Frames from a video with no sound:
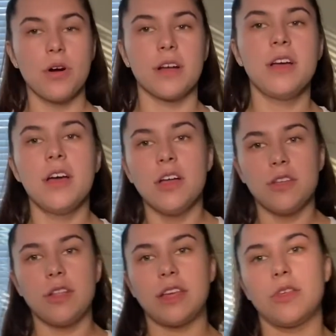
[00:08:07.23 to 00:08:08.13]
Do you
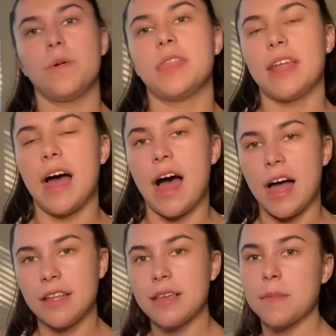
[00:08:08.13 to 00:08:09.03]
like the one that I
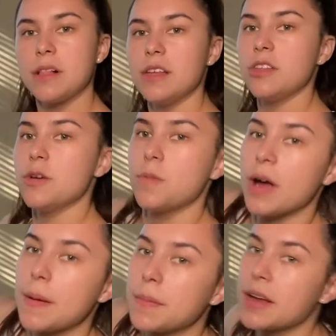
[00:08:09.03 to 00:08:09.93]
typically do, where
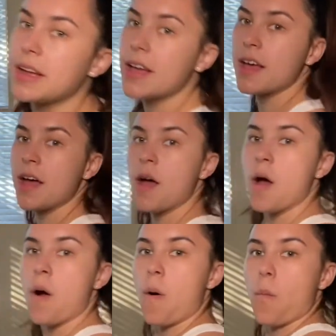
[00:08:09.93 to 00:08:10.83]
I bring
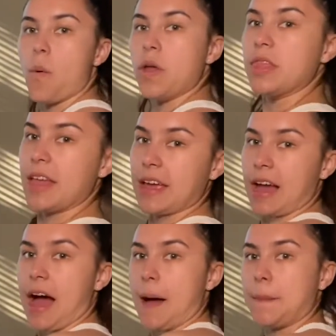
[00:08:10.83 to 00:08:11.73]
one leg
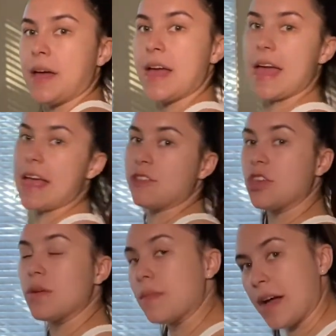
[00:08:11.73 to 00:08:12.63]
up
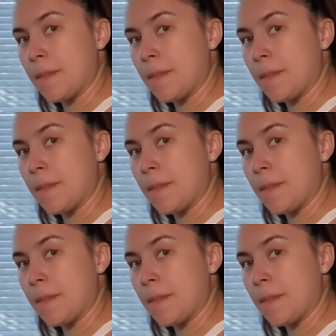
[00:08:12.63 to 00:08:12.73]
into my